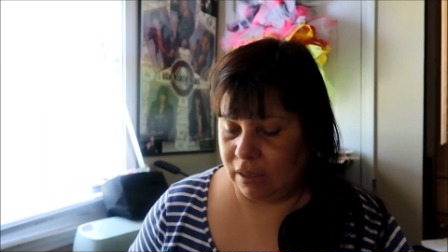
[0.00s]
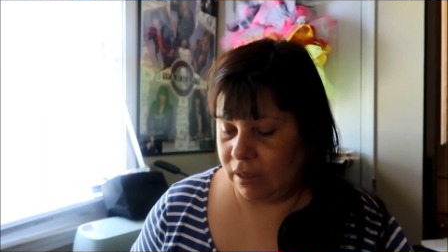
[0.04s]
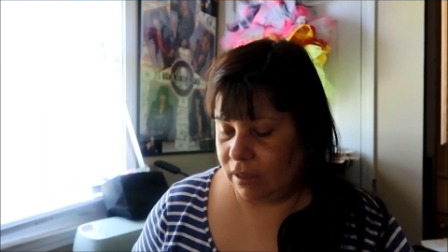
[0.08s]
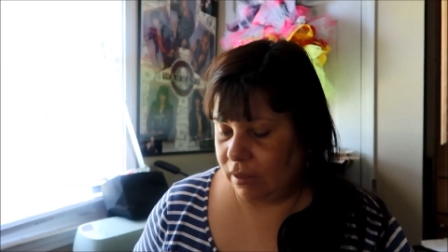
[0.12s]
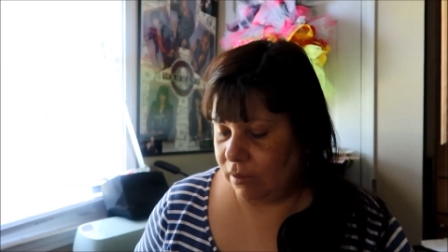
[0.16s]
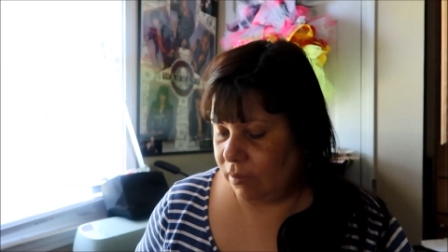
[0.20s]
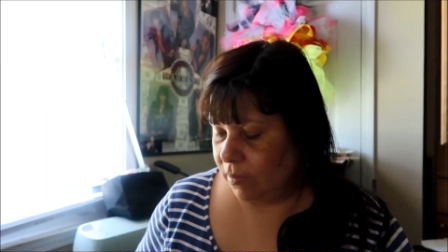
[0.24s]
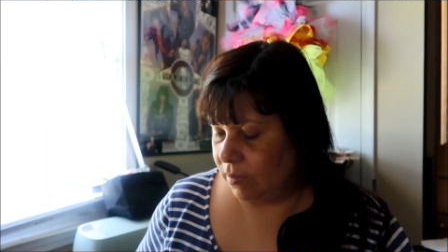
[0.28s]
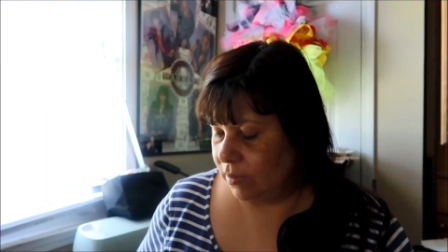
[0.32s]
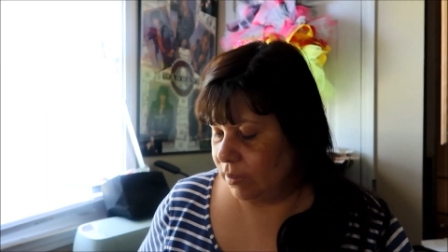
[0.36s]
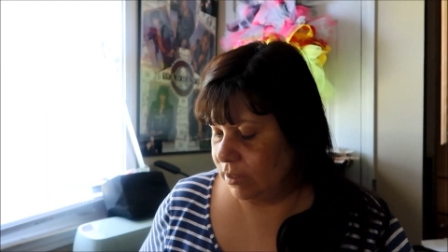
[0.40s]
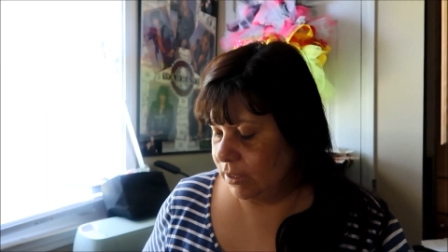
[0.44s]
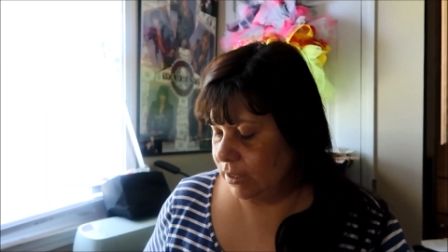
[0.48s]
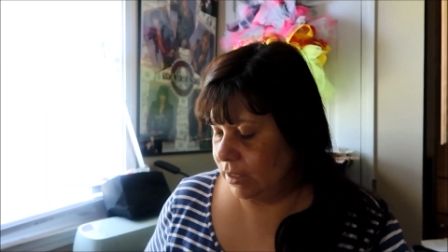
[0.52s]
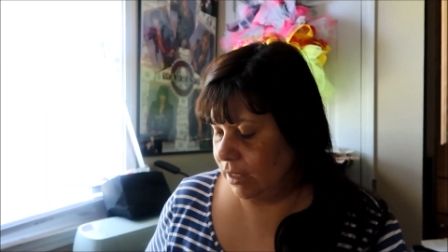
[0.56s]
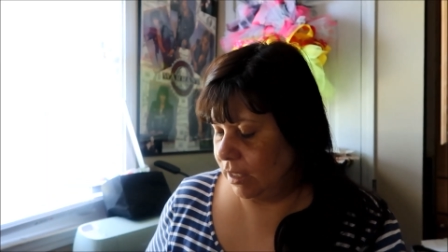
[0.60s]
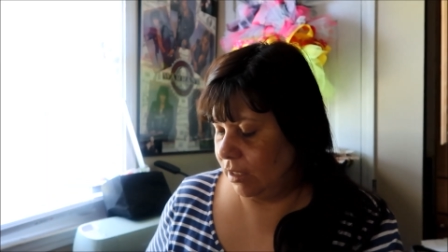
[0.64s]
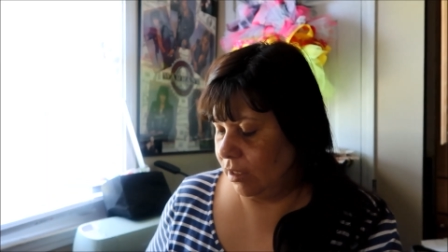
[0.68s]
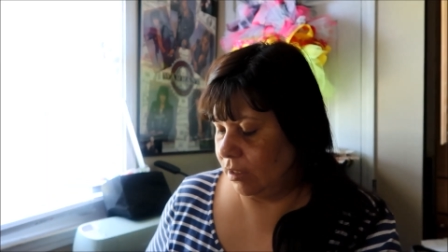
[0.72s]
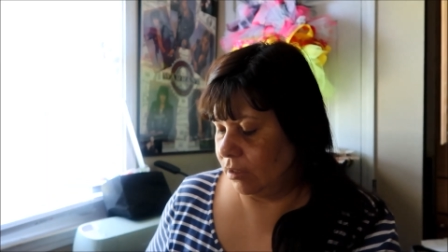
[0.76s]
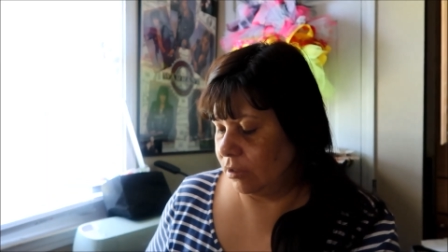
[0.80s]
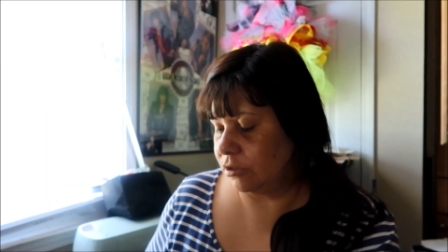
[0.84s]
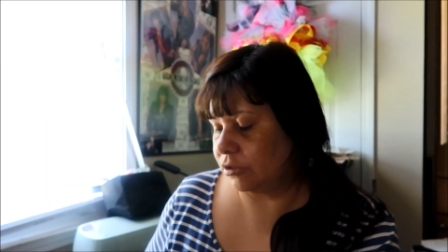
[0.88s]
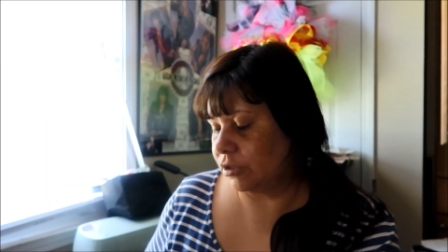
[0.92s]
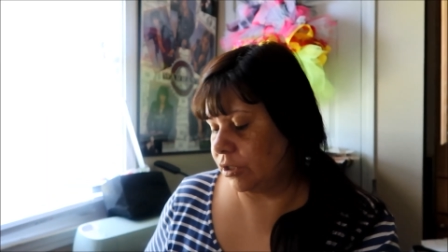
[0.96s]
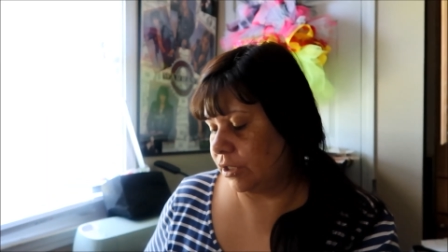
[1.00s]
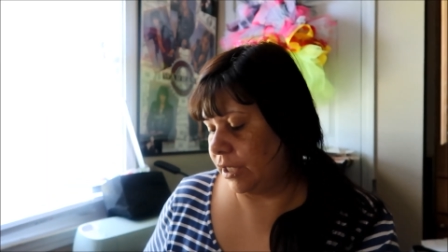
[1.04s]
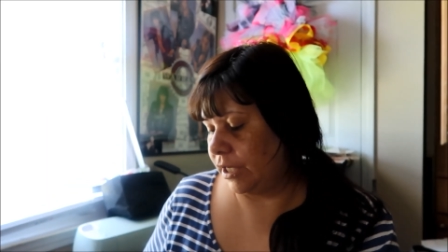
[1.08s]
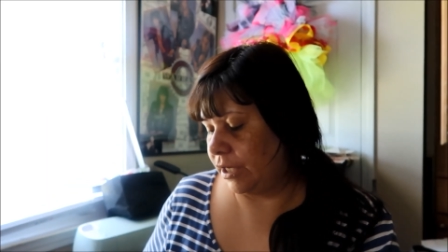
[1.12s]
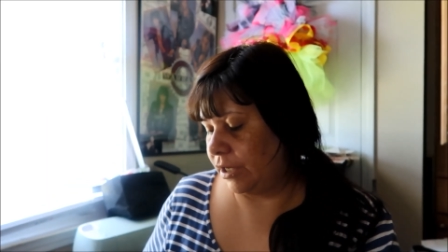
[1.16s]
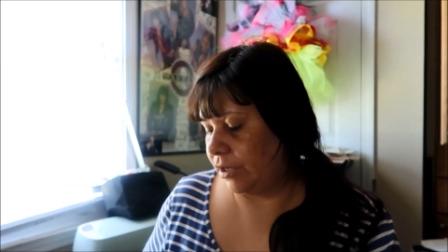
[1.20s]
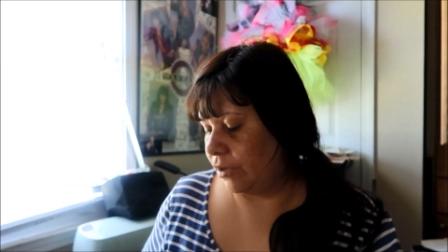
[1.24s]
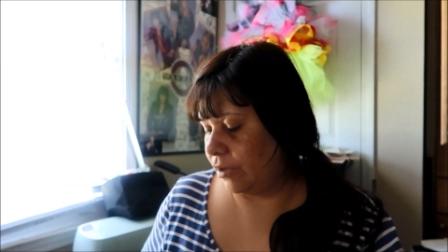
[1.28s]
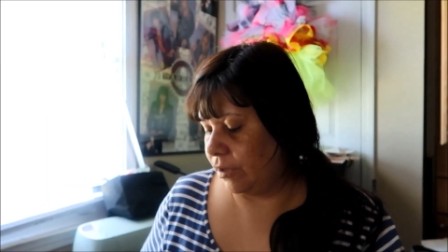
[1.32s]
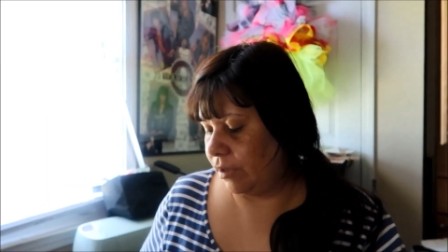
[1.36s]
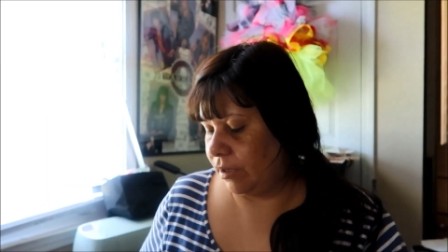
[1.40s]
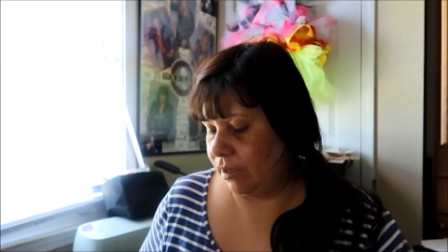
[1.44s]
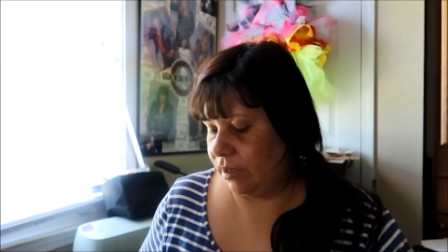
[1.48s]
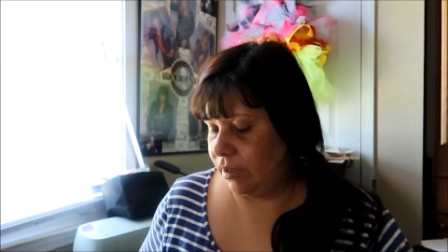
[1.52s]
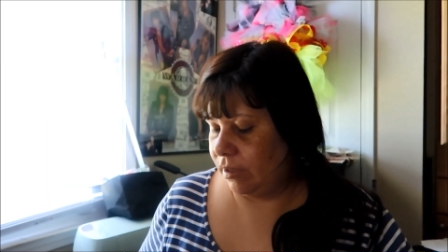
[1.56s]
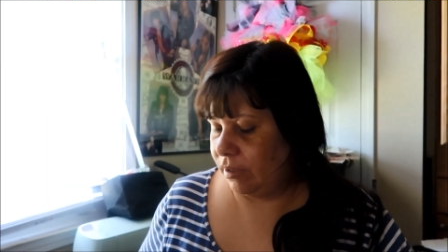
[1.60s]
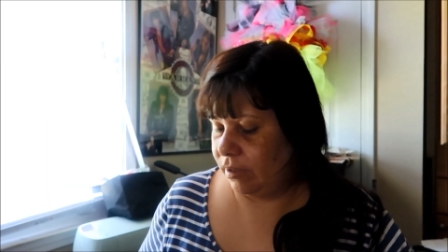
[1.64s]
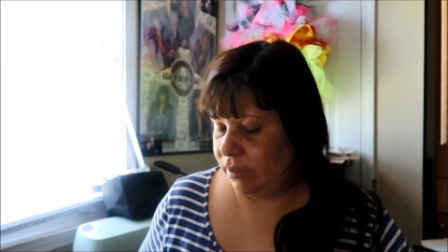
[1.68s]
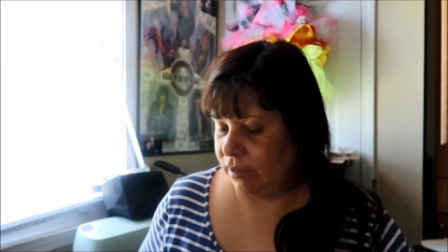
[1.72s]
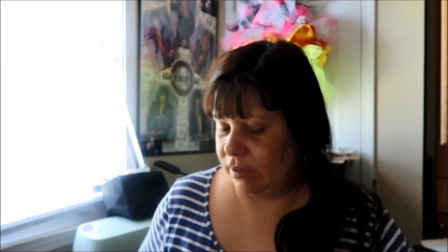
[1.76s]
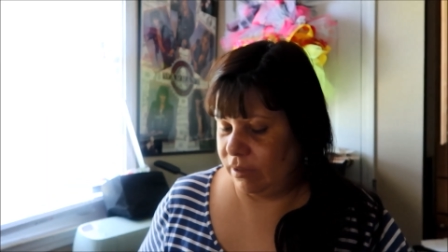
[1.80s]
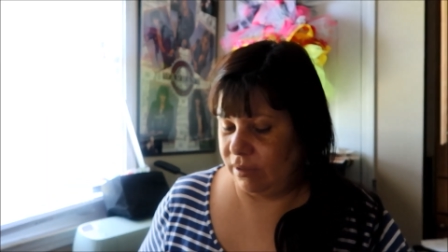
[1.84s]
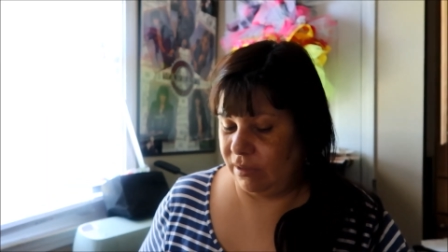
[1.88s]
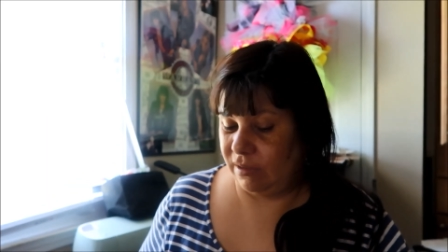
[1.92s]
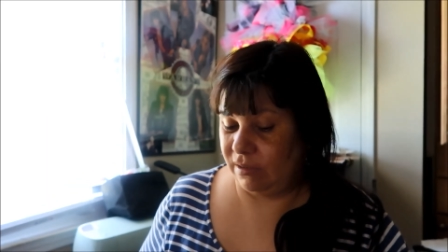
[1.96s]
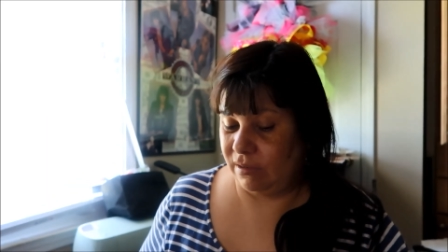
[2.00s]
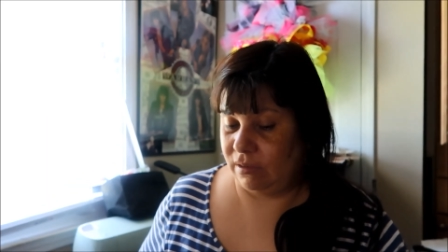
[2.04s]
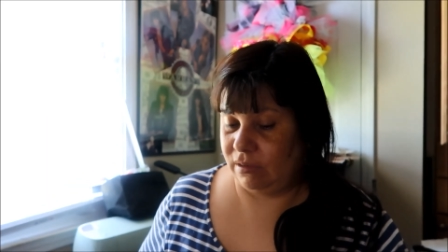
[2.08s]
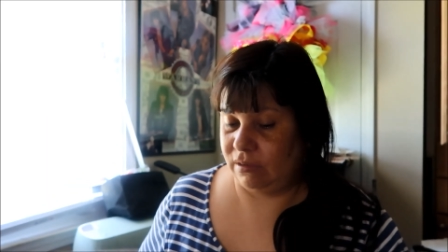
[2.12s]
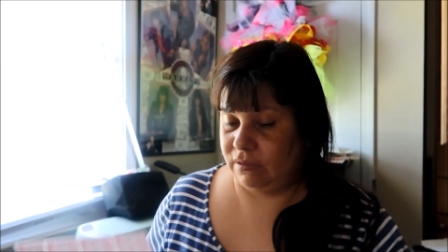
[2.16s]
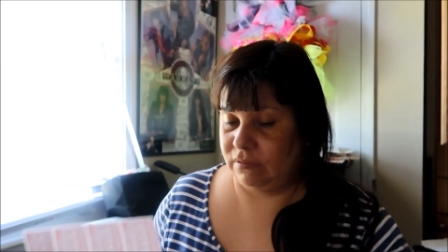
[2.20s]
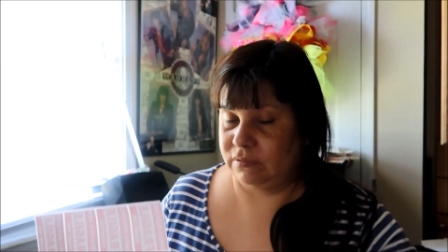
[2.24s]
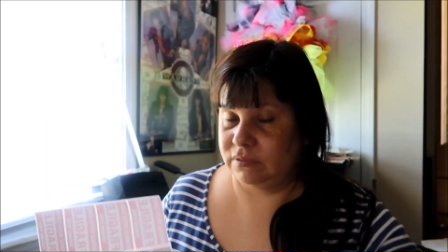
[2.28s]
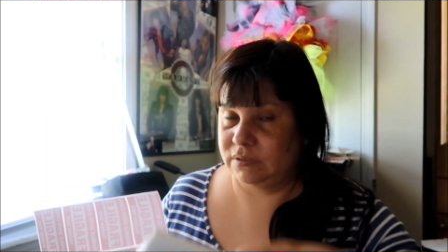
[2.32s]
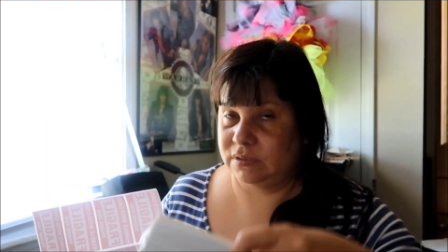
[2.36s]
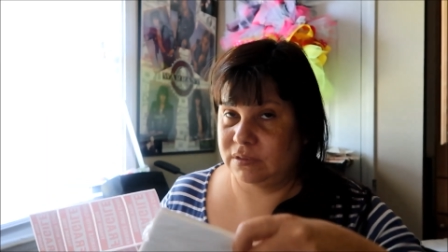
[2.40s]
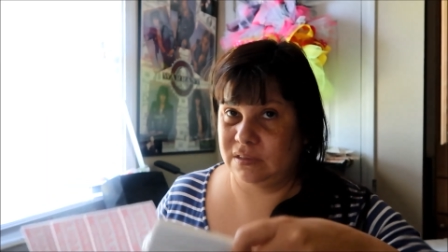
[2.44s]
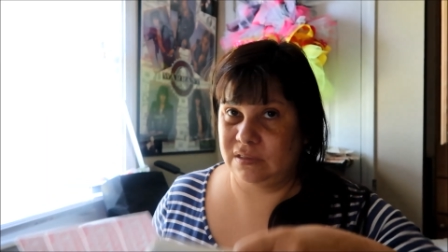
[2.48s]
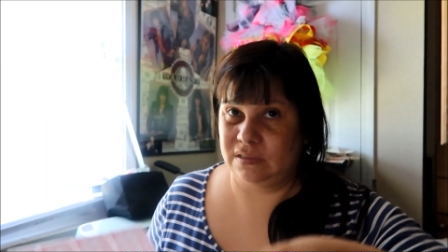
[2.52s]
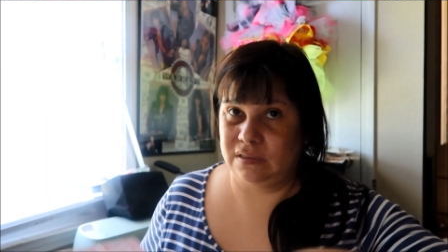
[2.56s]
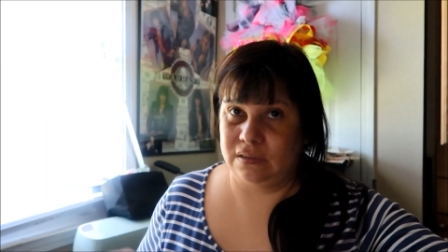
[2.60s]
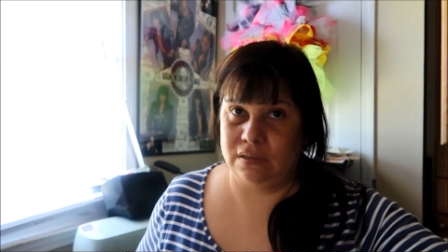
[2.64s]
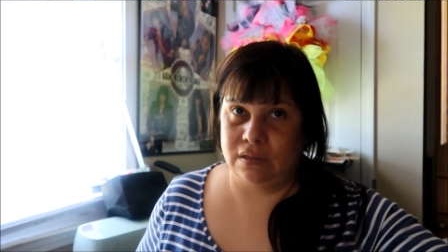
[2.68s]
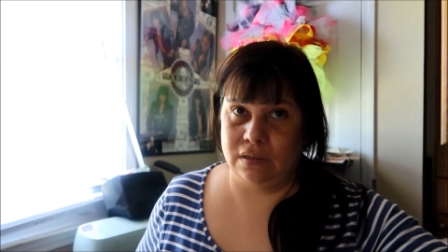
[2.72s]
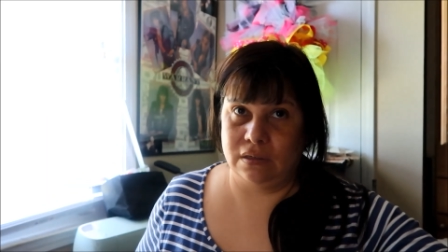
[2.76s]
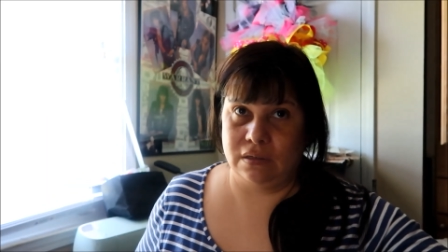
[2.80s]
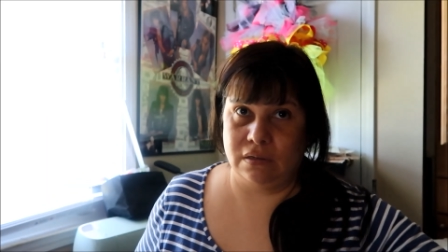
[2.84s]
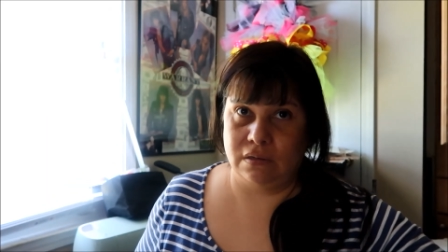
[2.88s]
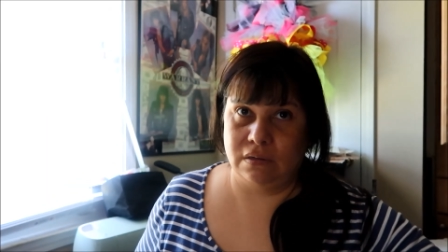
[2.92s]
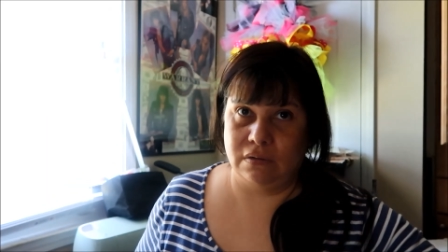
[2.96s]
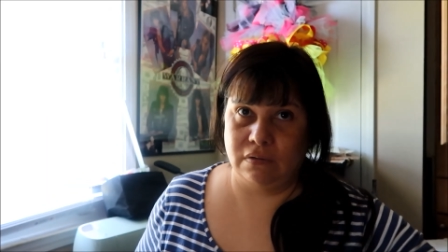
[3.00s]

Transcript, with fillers: it was the alternator, and it was like